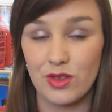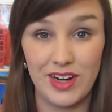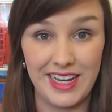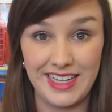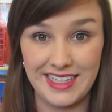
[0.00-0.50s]

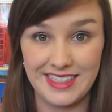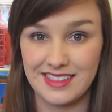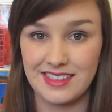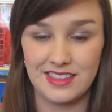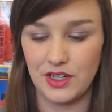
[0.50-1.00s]
3 years,
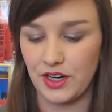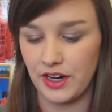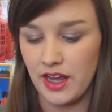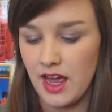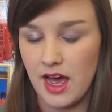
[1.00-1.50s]
so
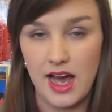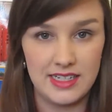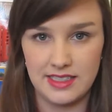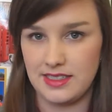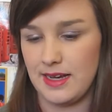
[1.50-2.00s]
I
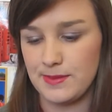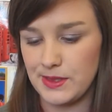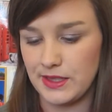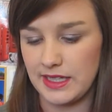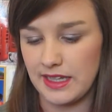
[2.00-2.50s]
just
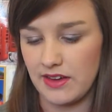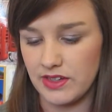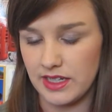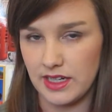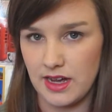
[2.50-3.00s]
absolutely love
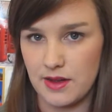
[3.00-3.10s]
it.